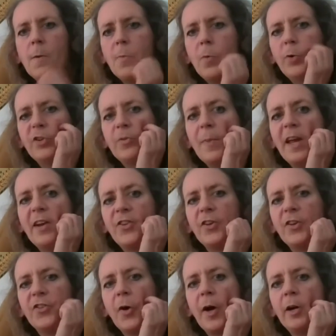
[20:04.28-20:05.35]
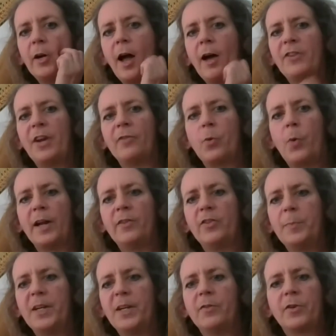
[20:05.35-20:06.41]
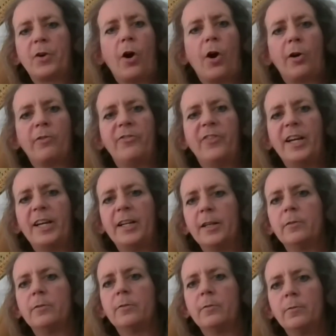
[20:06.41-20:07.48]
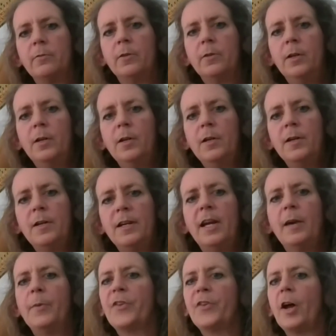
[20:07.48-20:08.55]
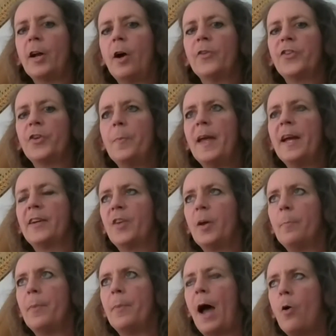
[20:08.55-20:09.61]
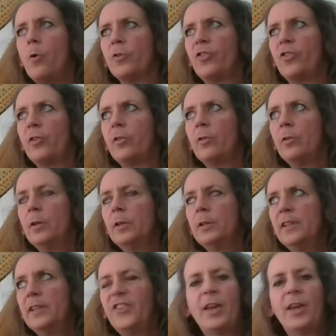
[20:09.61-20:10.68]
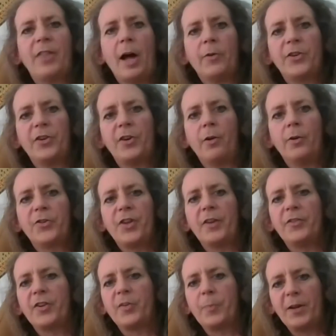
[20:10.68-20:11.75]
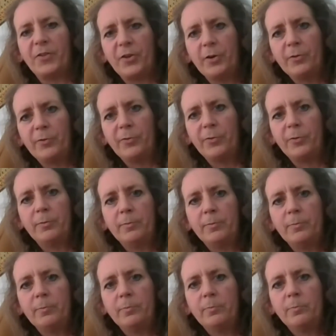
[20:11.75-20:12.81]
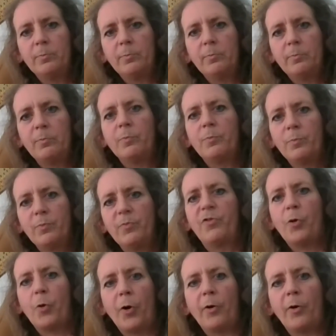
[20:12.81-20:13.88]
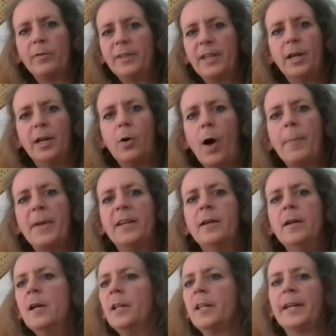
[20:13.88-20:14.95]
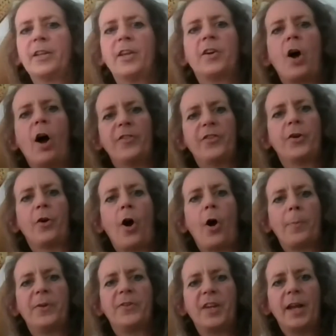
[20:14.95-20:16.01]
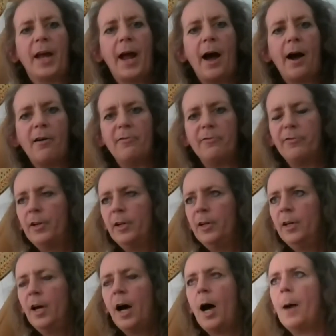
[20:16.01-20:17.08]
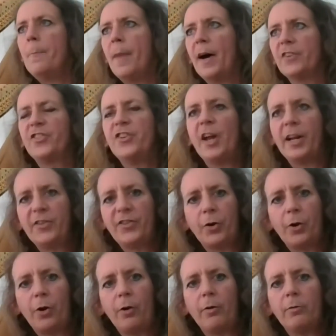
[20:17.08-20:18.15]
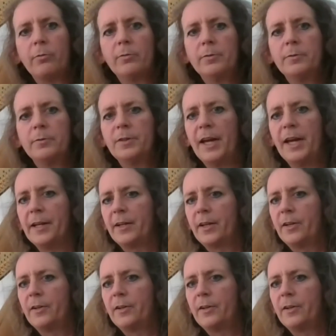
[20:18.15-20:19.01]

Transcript: which makes it so I don't have to have quite as big of a car to fit it in. It also makes about $10,000 less expensive for, you know, I mean, like the concert harp is going to have a much nicer, like,